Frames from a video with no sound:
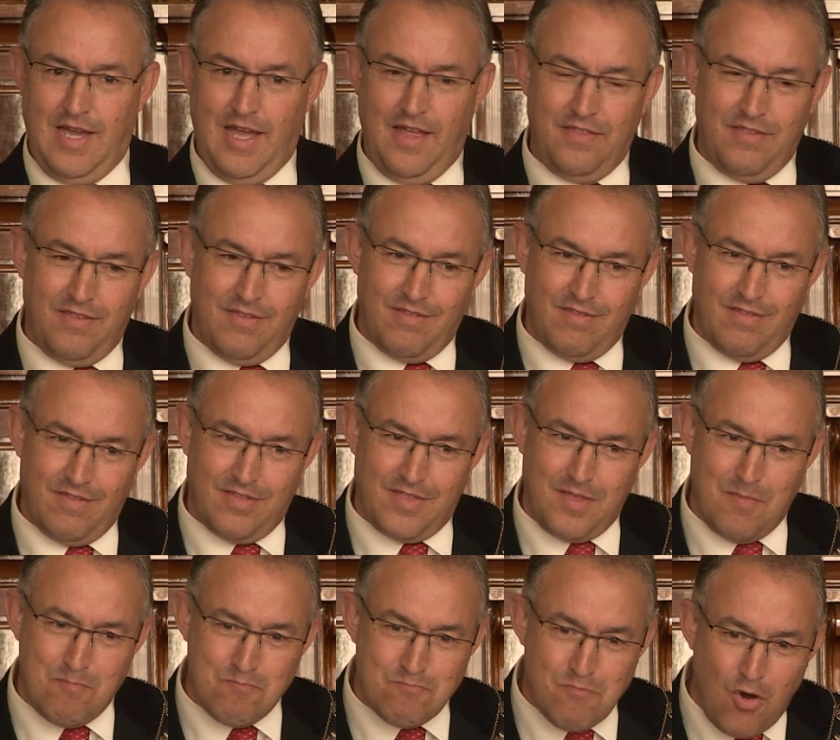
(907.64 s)
And
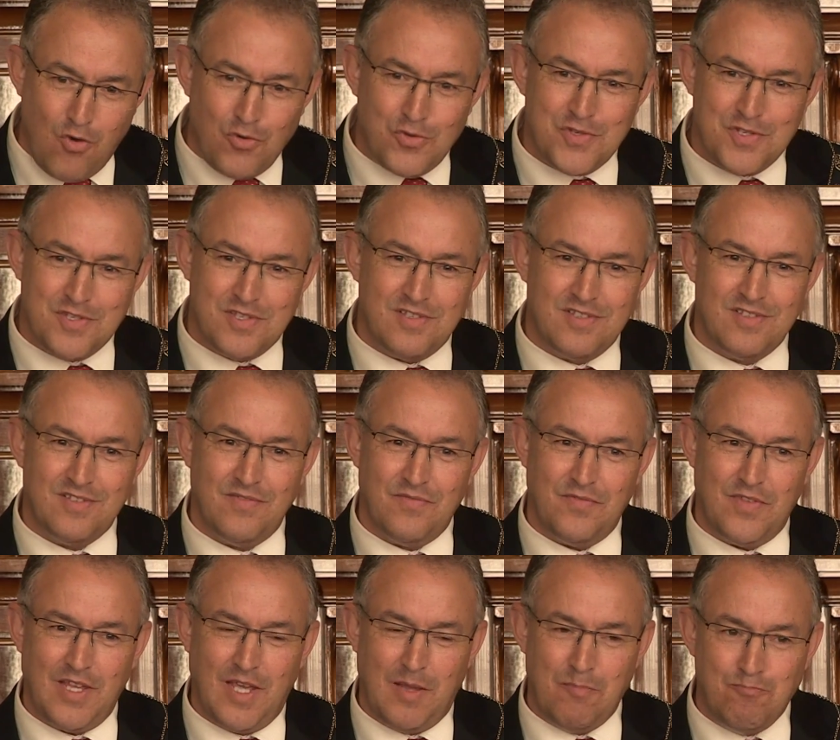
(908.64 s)
the most
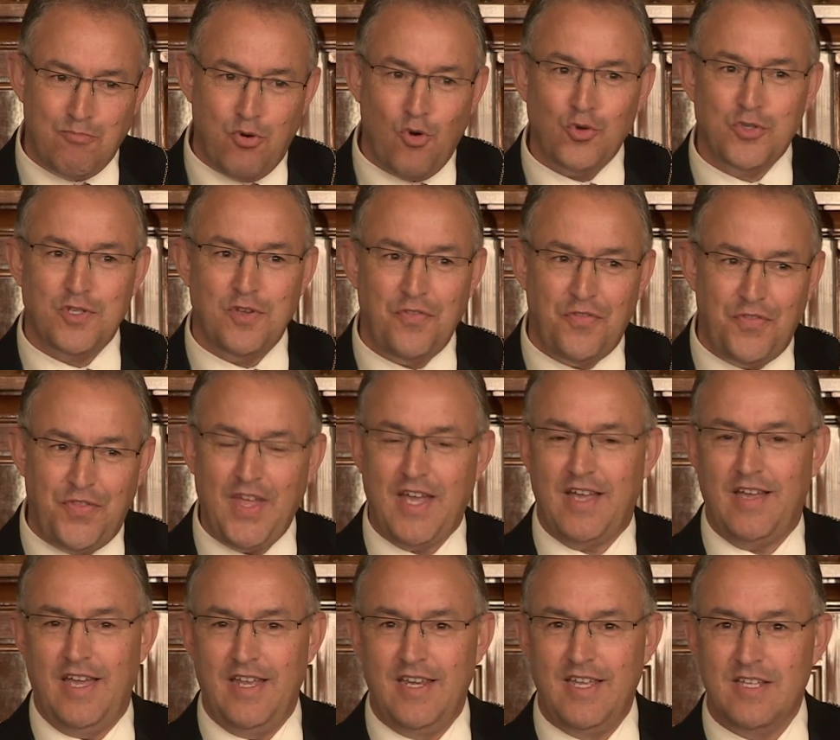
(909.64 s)
important
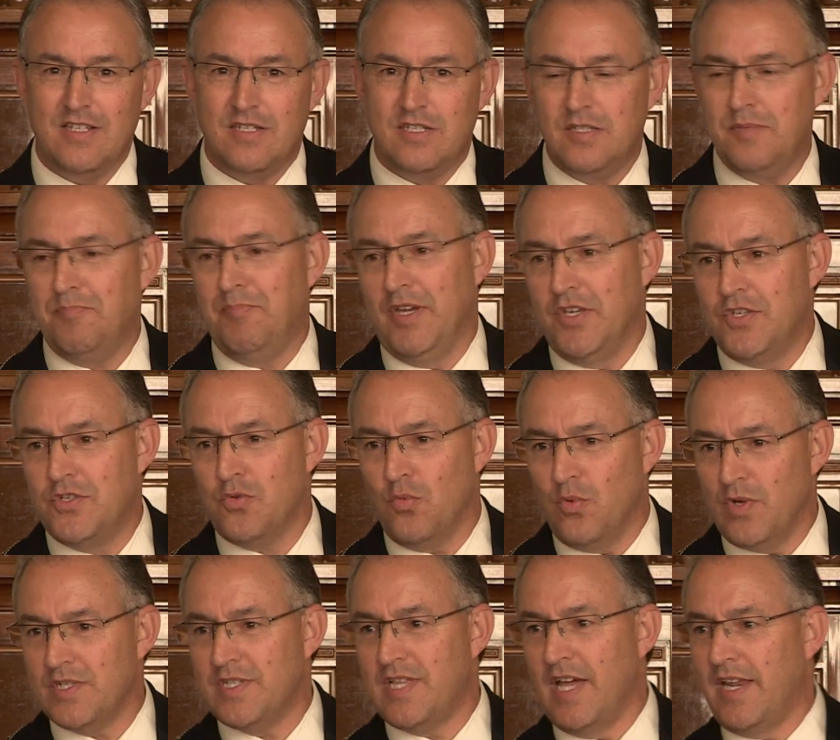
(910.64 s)
thing in his speech
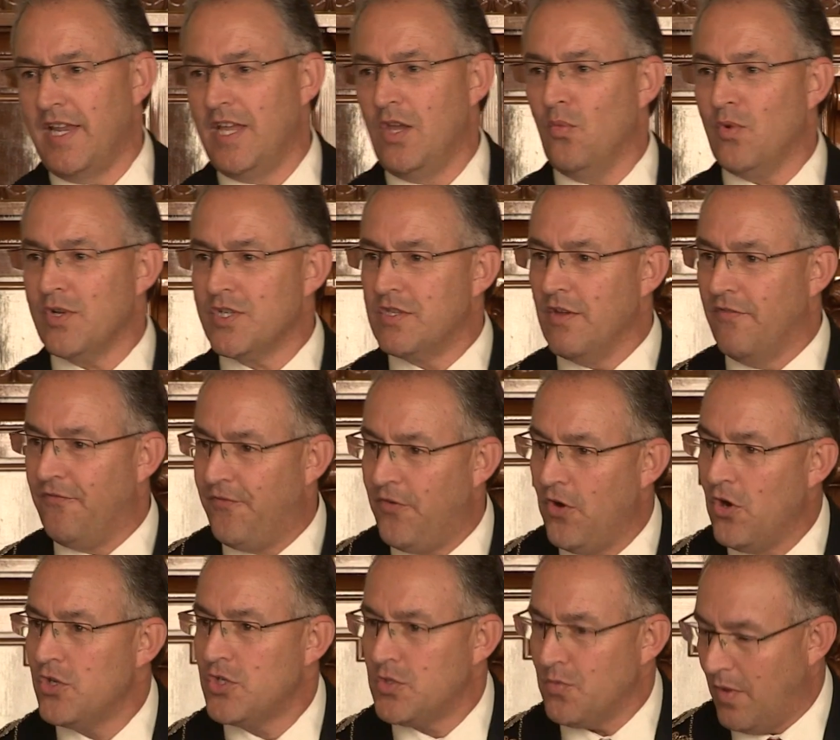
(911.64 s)
was that he was the
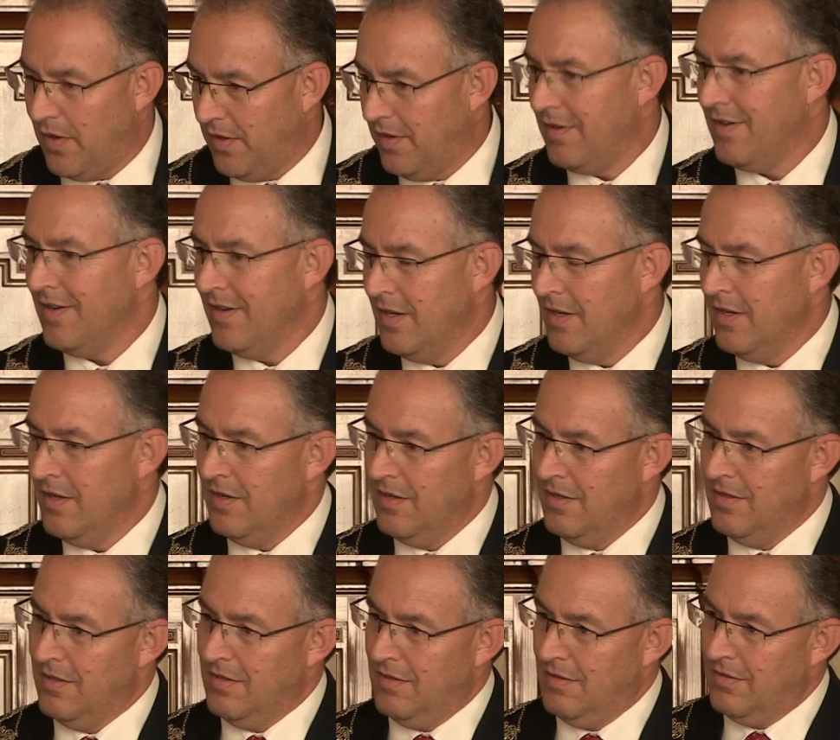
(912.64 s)
first one
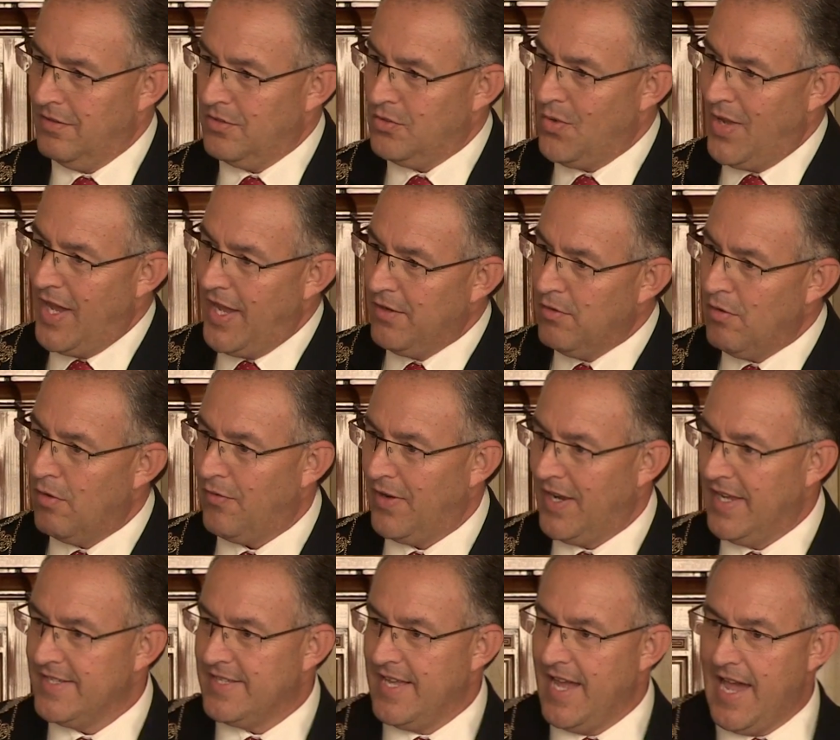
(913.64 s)
to hand over
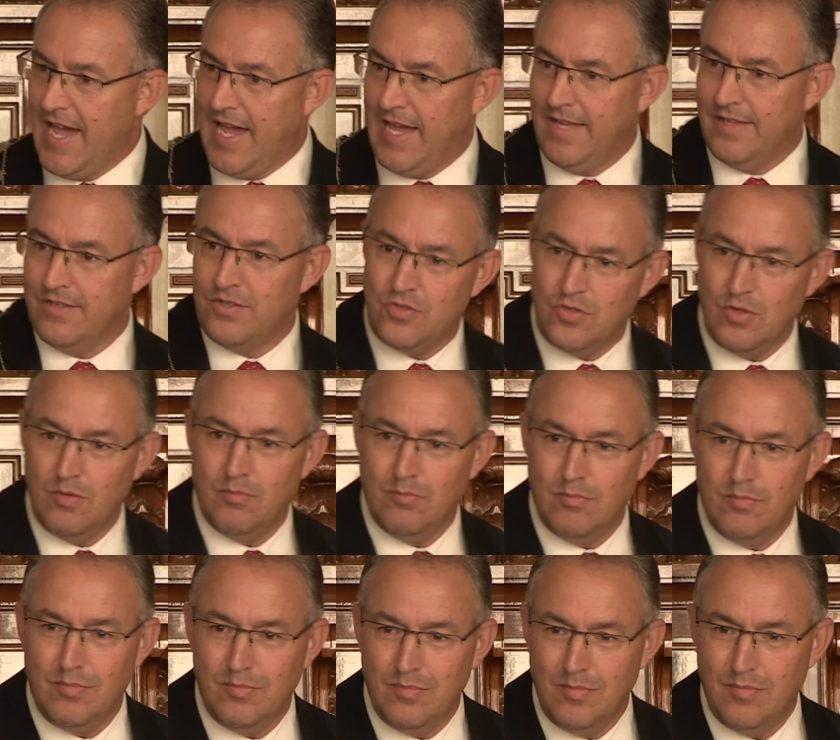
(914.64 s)
his hand
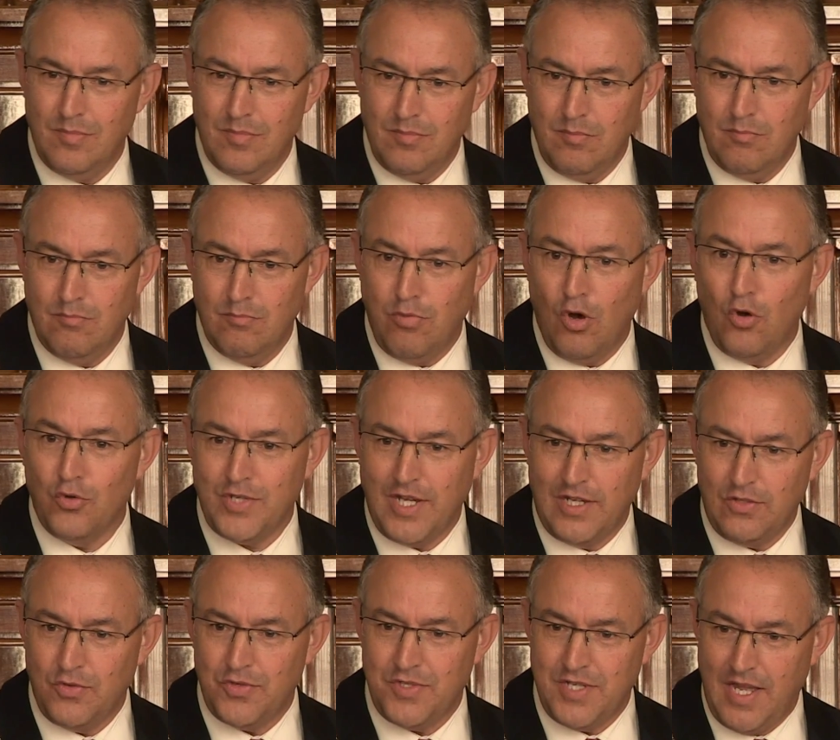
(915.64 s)
to
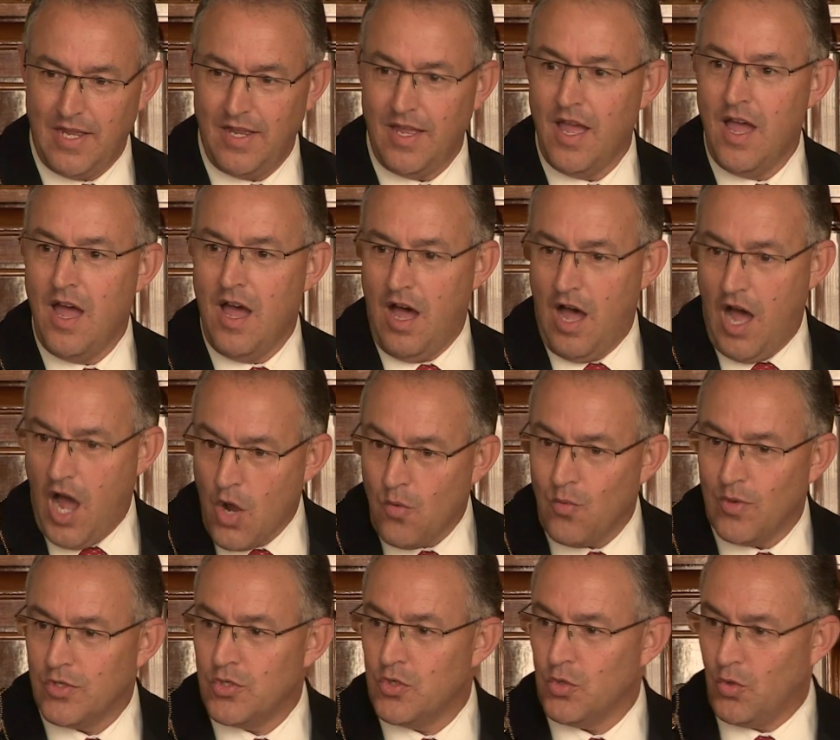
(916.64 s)
Botha to say, I
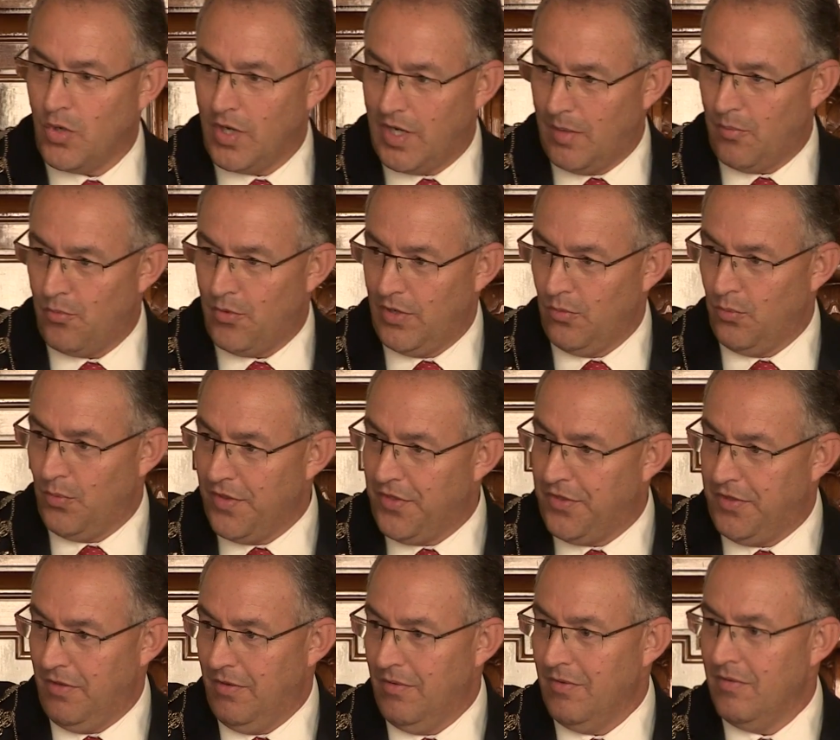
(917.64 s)
want to collaborate
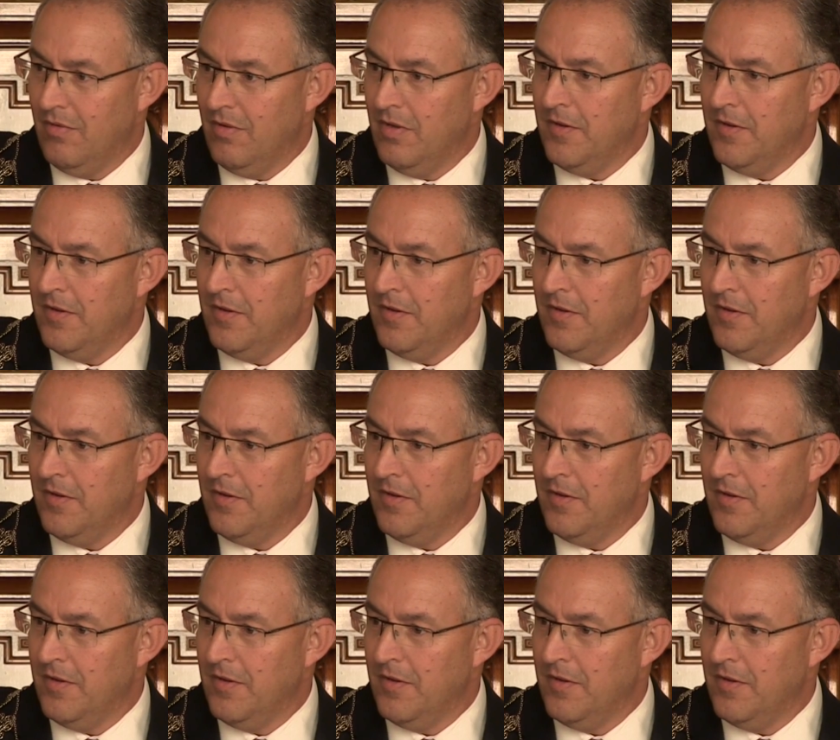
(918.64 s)
with you.